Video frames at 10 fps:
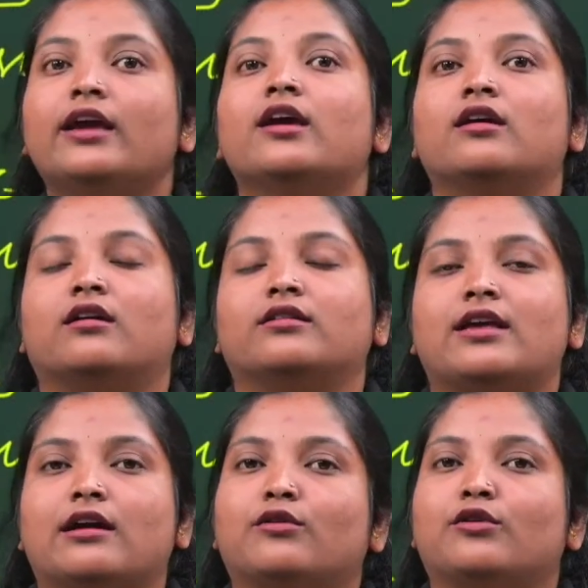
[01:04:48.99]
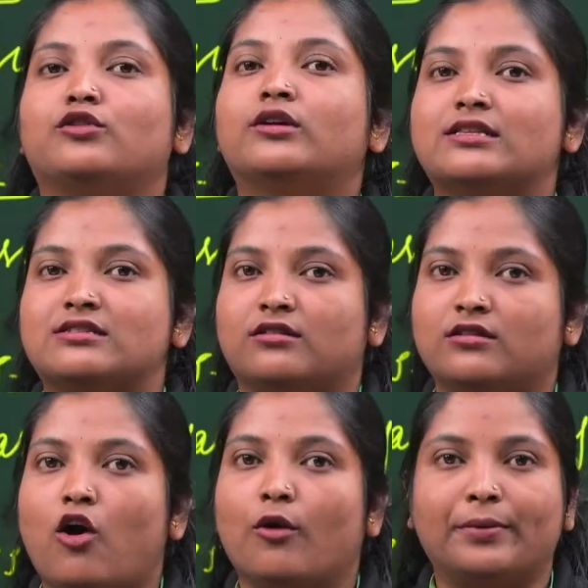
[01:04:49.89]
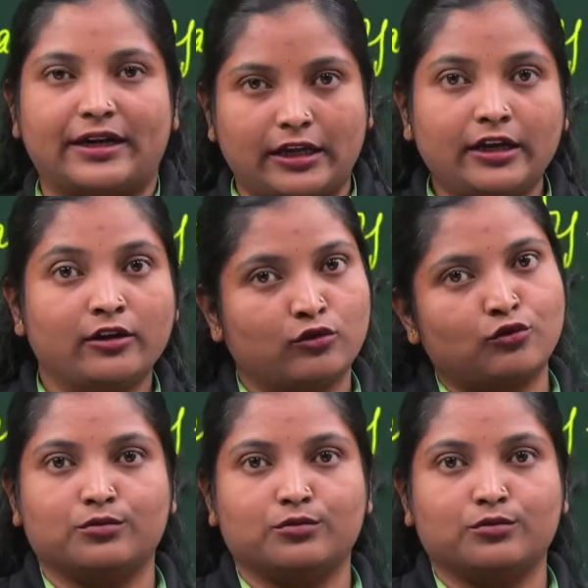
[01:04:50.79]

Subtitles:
they are going to construct the operating rooms.